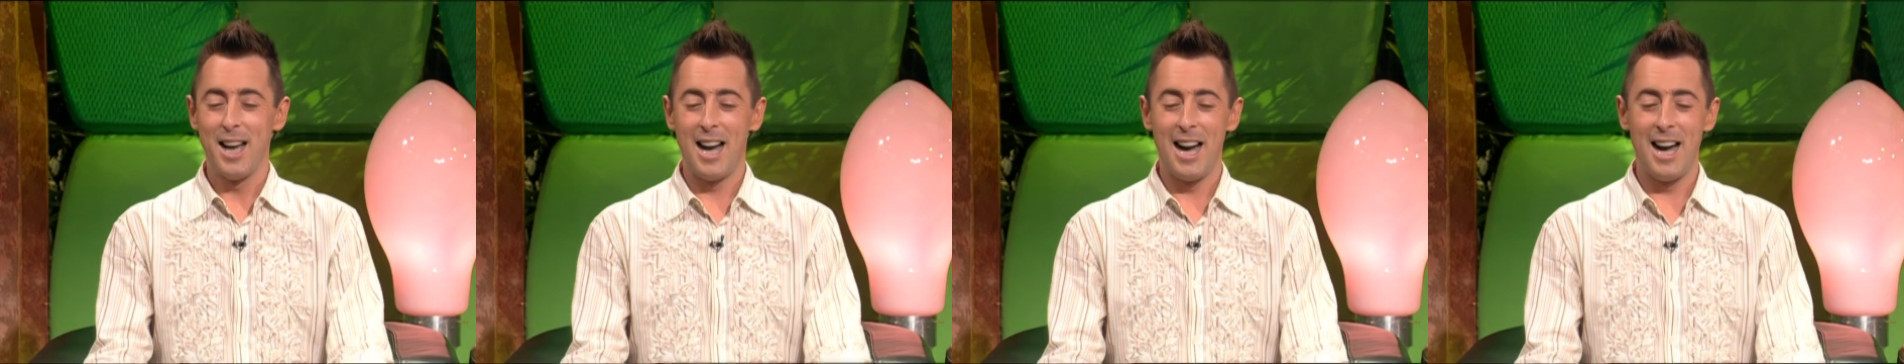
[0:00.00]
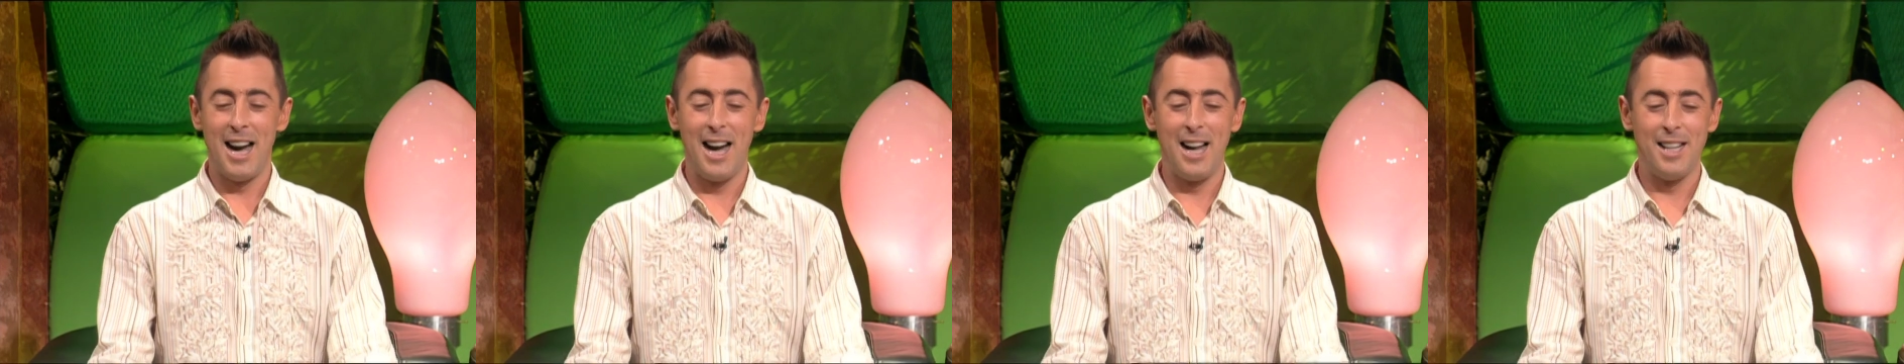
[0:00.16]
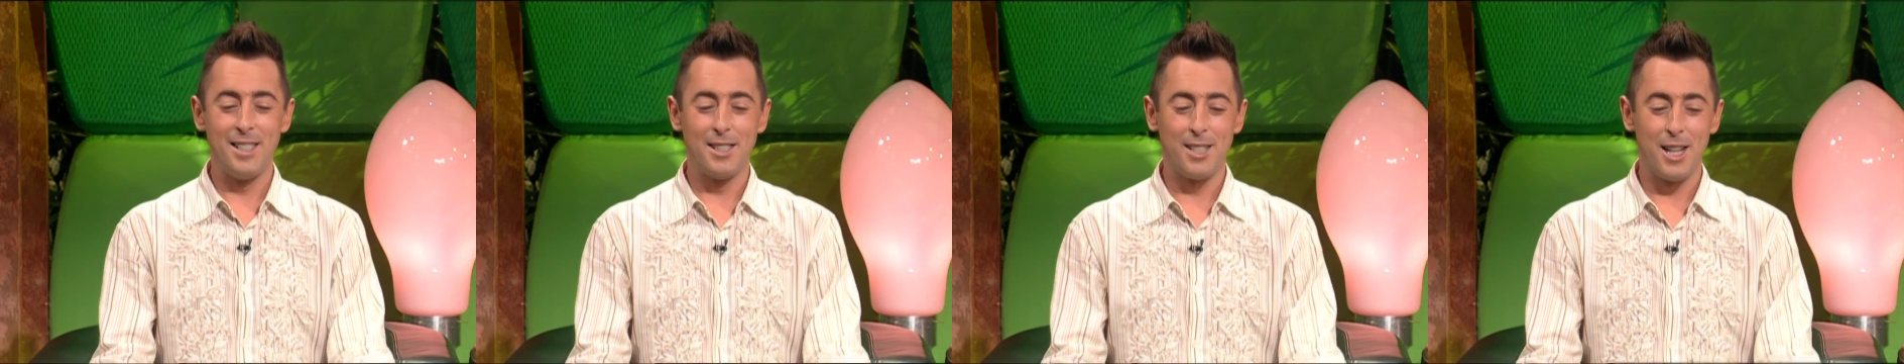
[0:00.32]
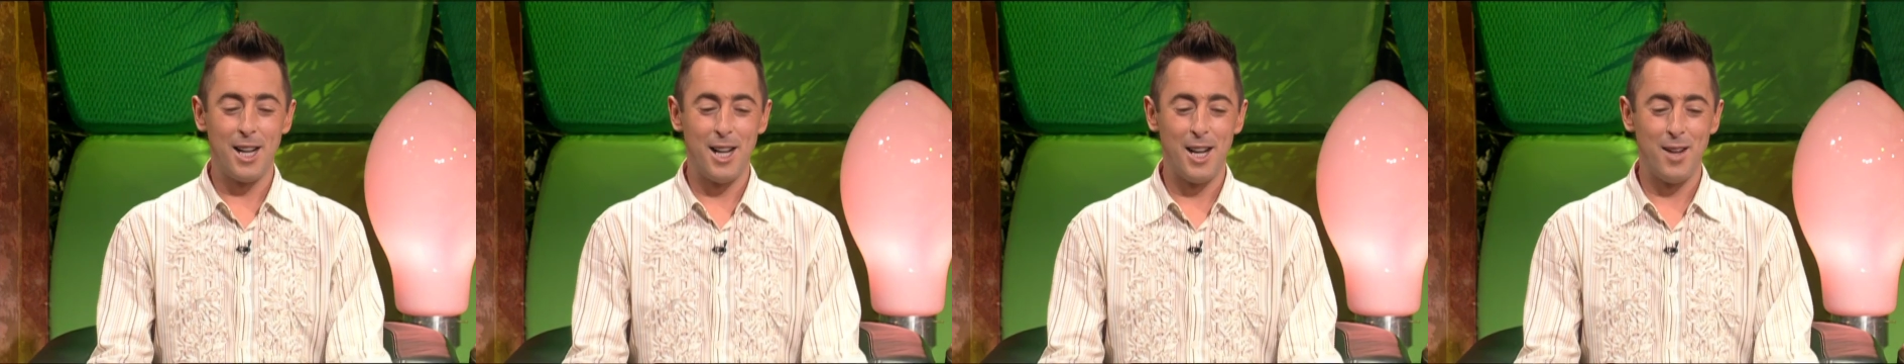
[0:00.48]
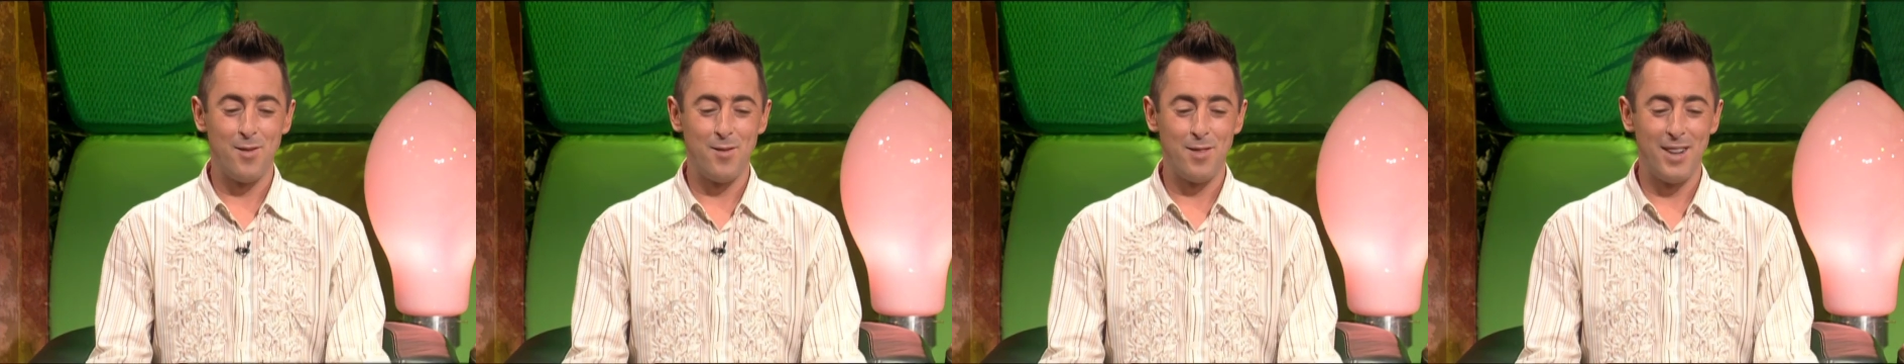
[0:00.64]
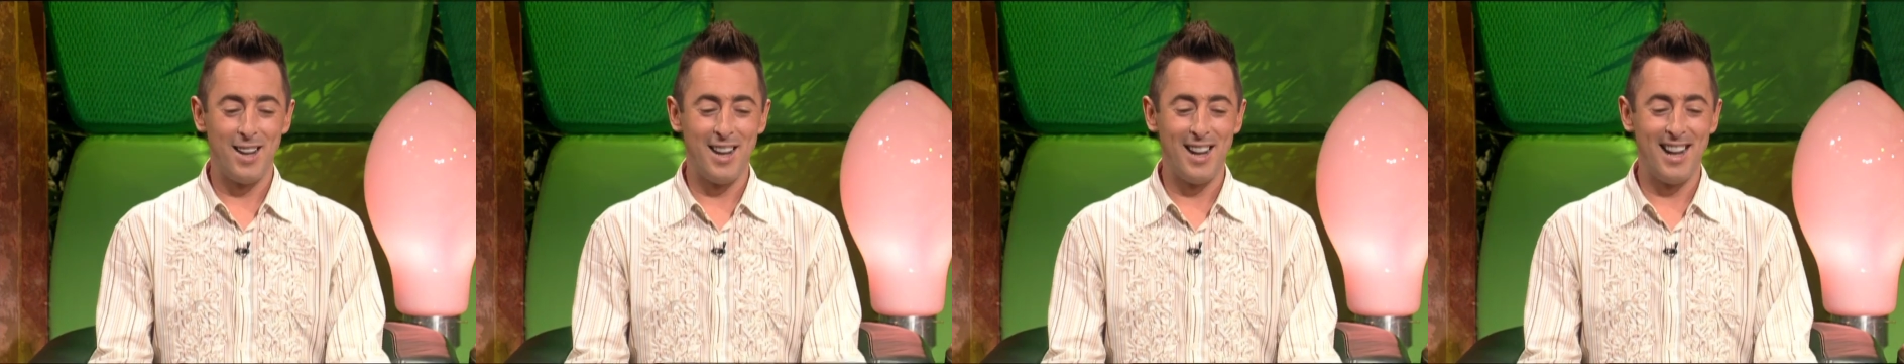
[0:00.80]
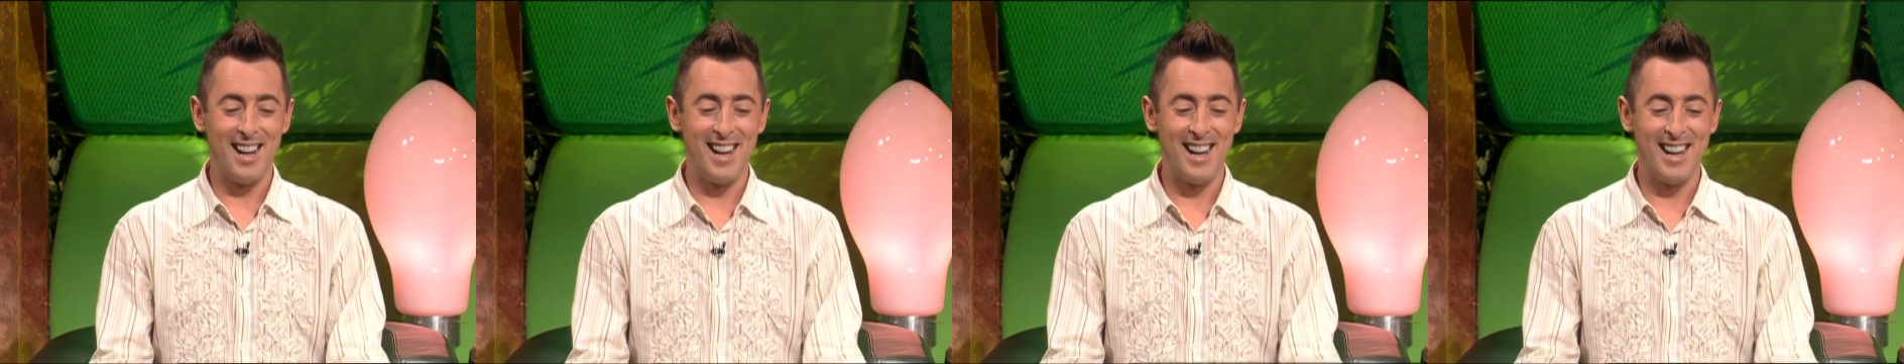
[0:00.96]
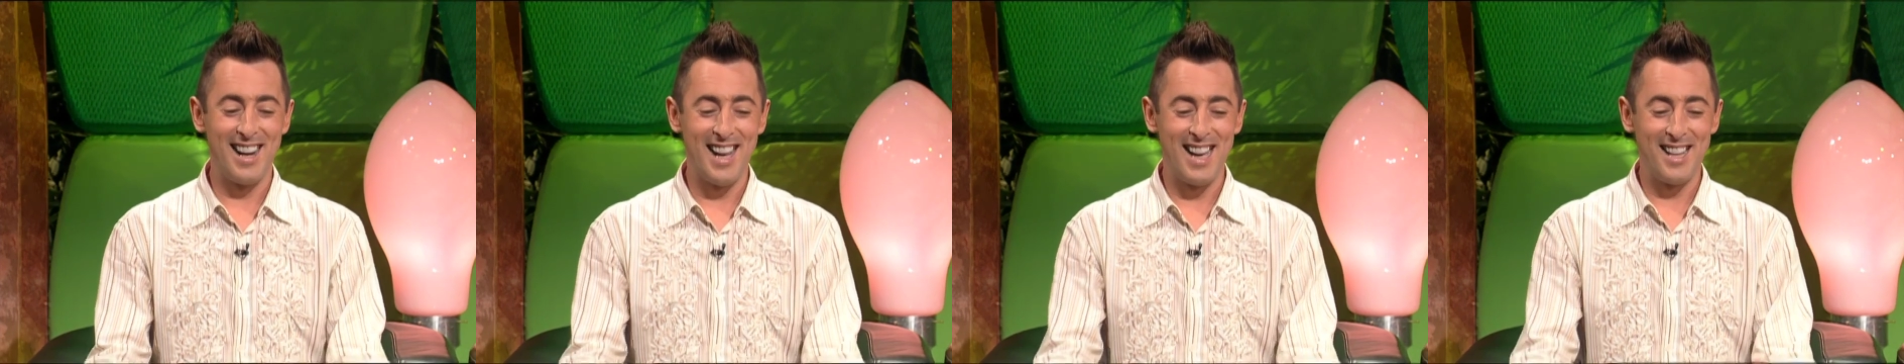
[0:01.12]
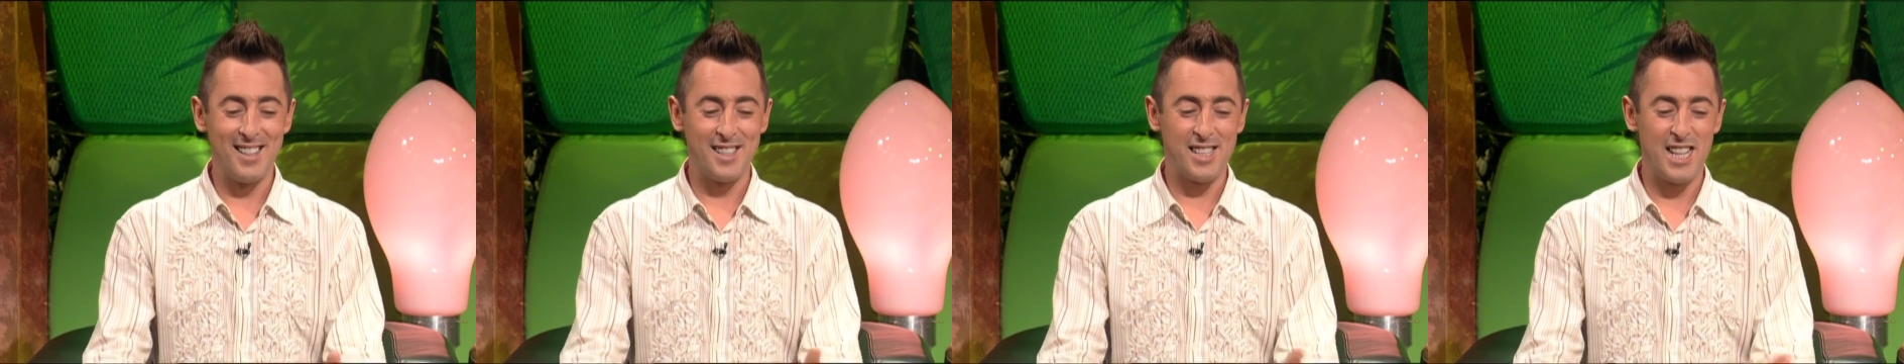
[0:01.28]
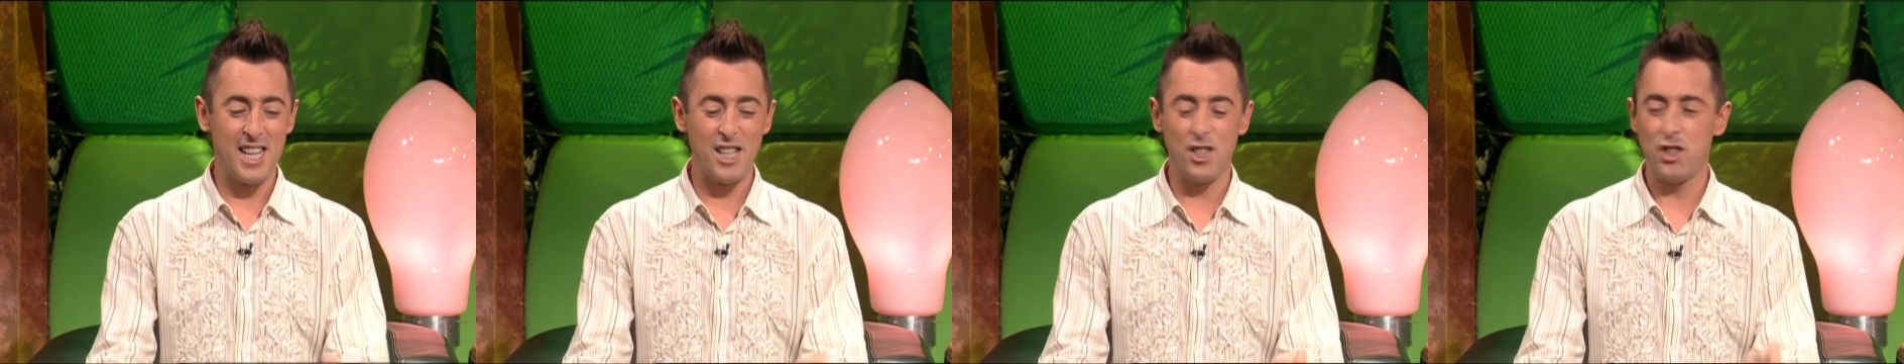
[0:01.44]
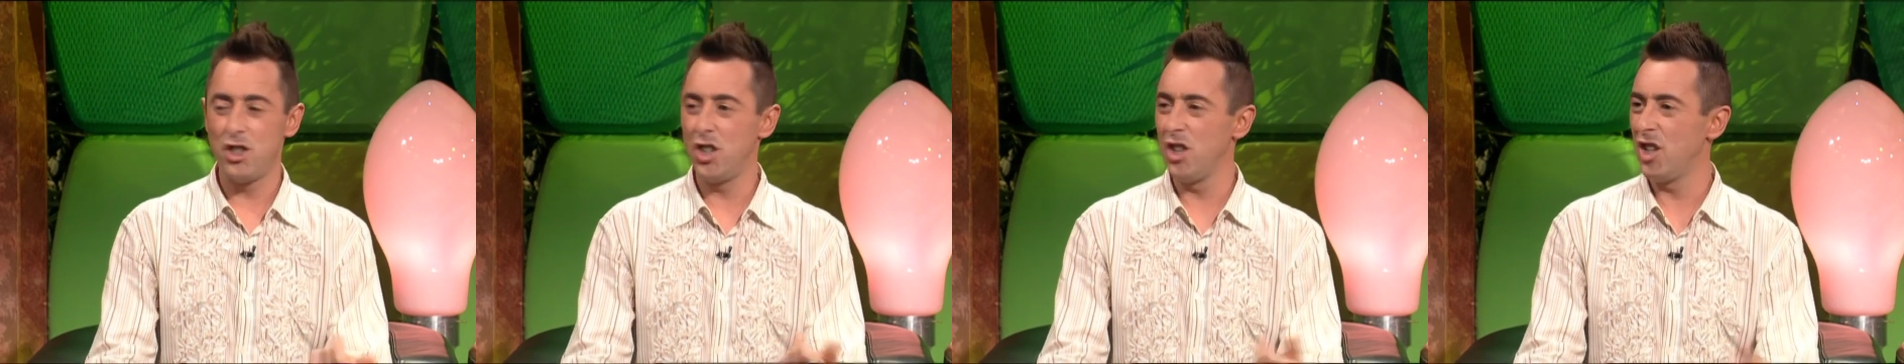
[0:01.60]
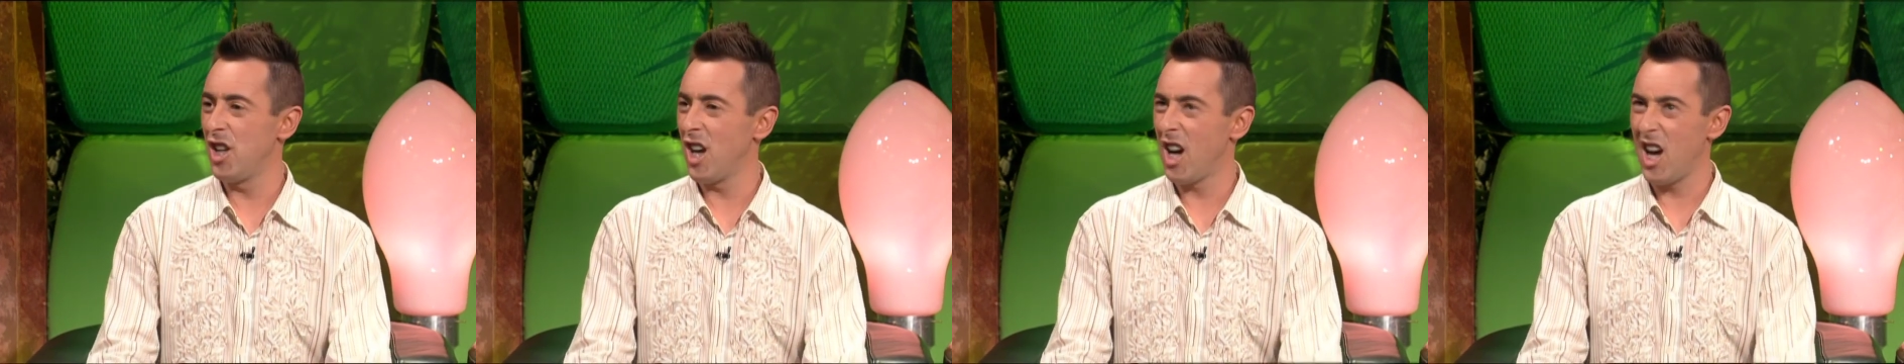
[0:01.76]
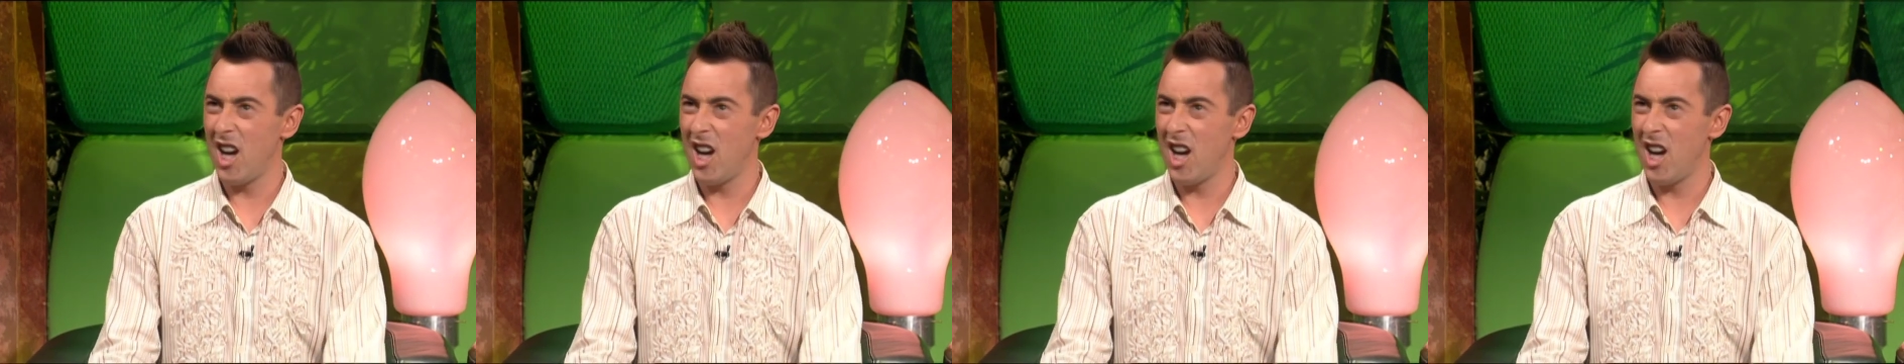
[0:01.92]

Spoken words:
And I was like, Junior,